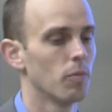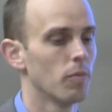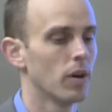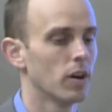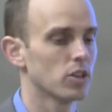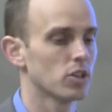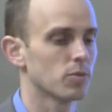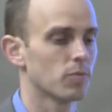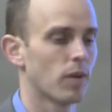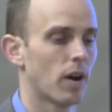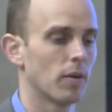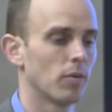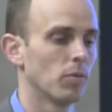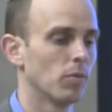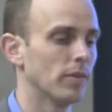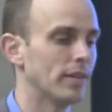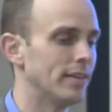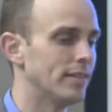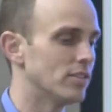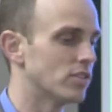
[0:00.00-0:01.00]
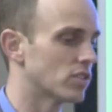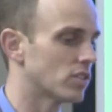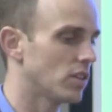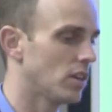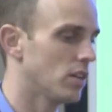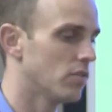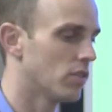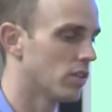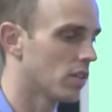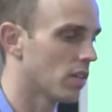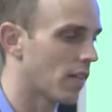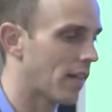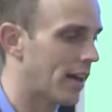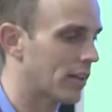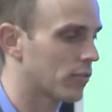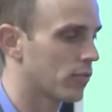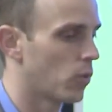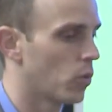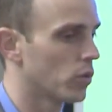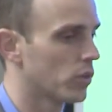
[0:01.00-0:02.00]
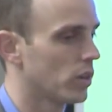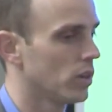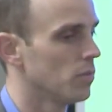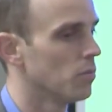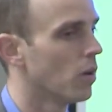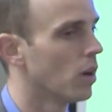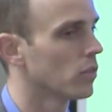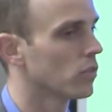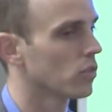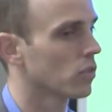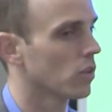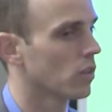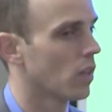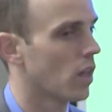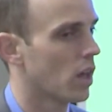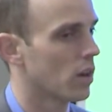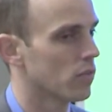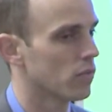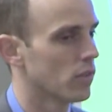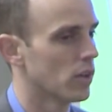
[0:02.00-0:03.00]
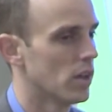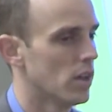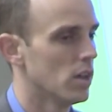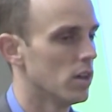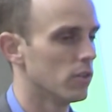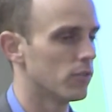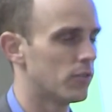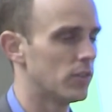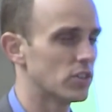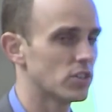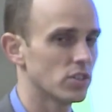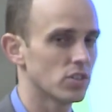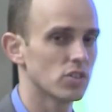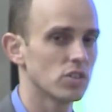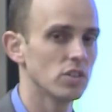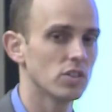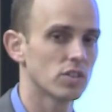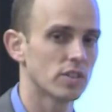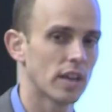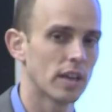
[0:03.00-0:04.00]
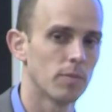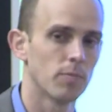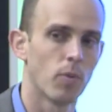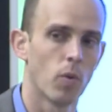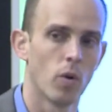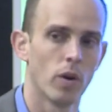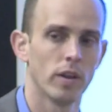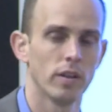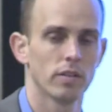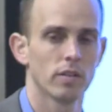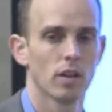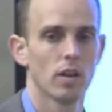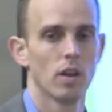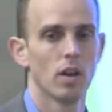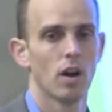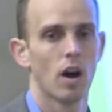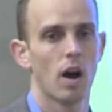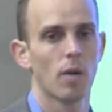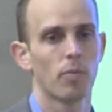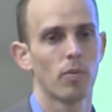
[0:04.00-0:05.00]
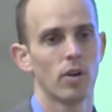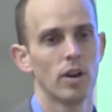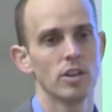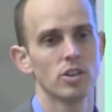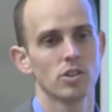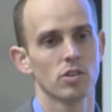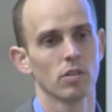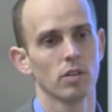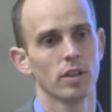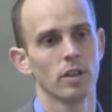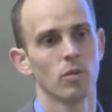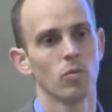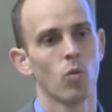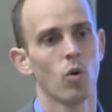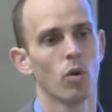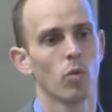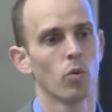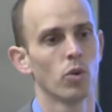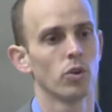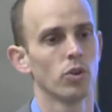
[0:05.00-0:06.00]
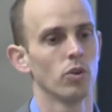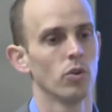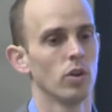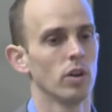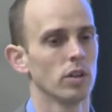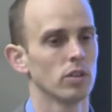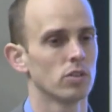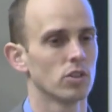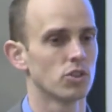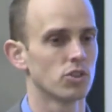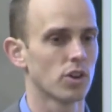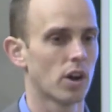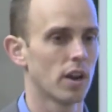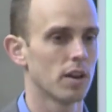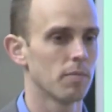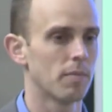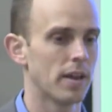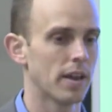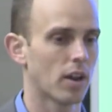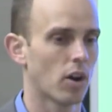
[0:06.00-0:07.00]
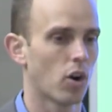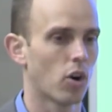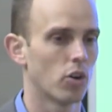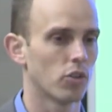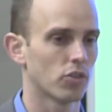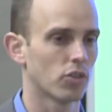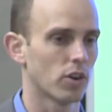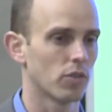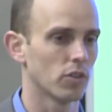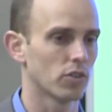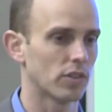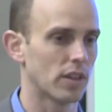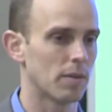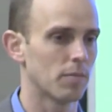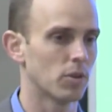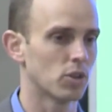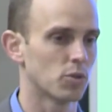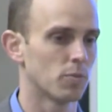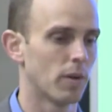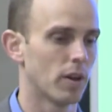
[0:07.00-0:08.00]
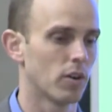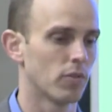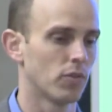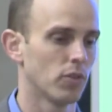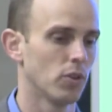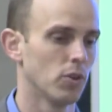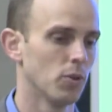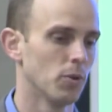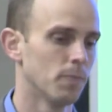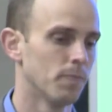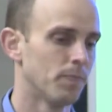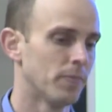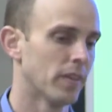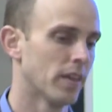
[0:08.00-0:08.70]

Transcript: much, probably just even in the last 14 months, on a lot of efficiency standpoint, operationally, on what we're doing to try to make our service that much better for you.